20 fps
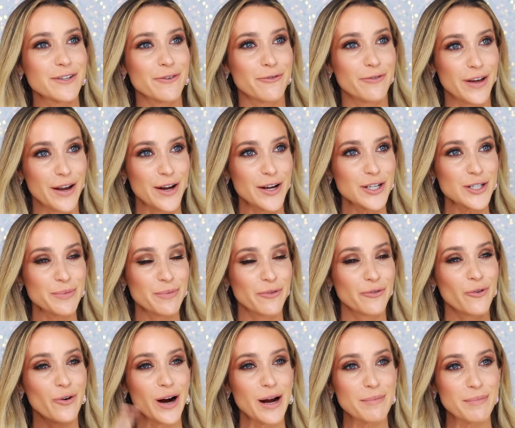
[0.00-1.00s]
to finish
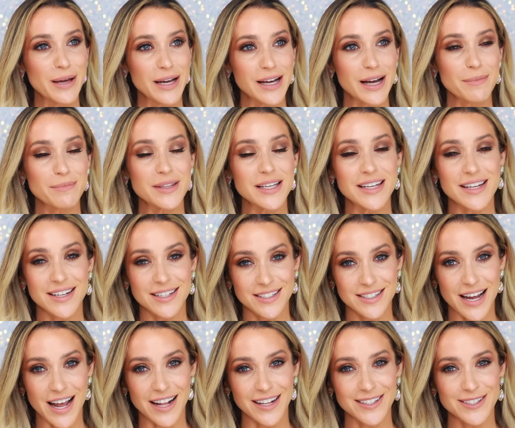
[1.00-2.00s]
before I pick up the
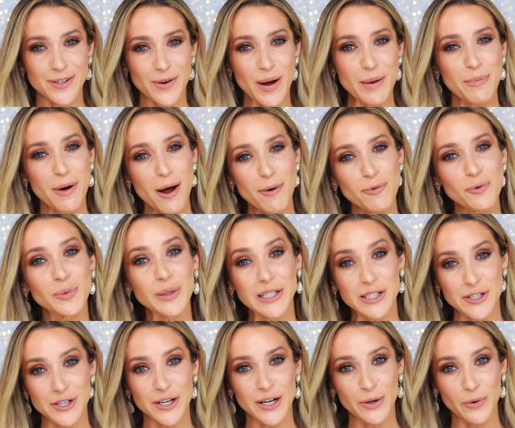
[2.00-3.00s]
intense. So I probably
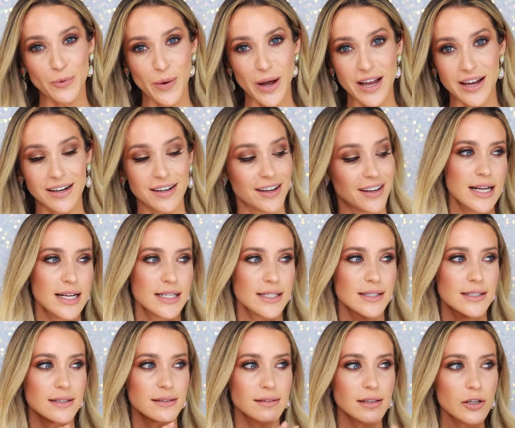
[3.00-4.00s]
shouldn't wait.
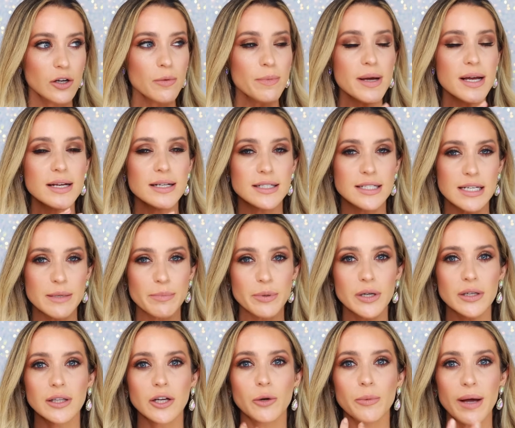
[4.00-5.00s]
It's a little bit deeper,
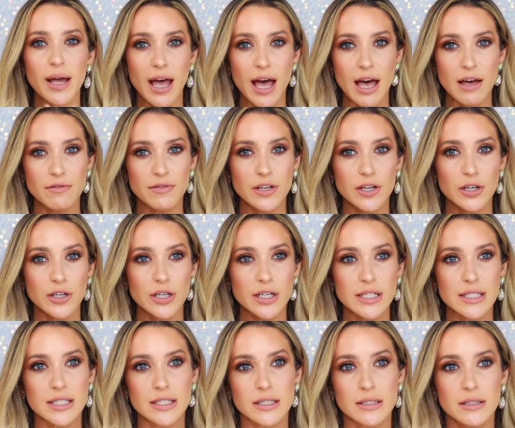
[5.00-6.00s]
a little bit heavier.
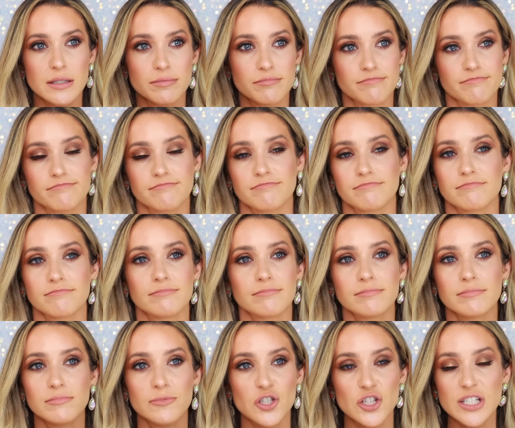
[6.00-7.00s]
It's
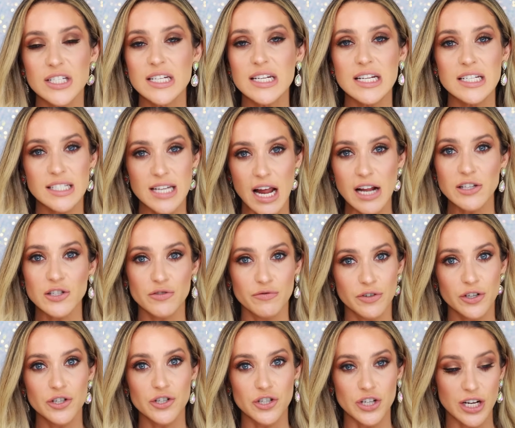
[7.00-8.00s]
just an intense
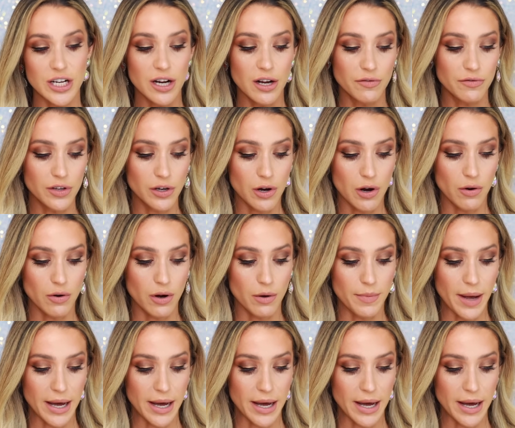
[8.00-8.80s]
version of the Coco